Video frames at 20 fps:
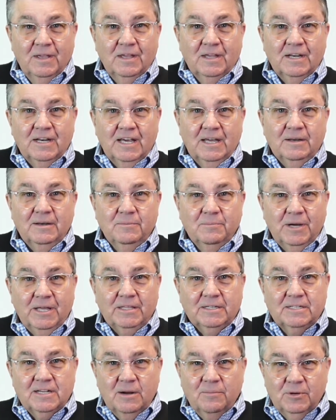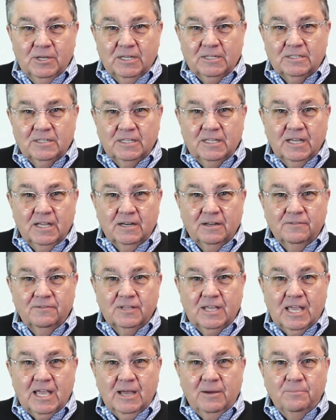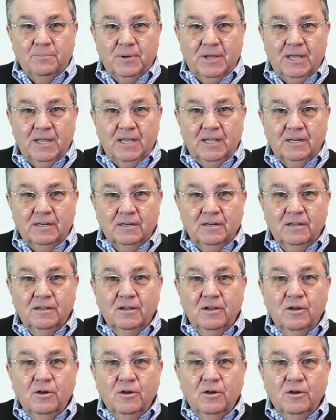And that by the time we get to the end of the campaign,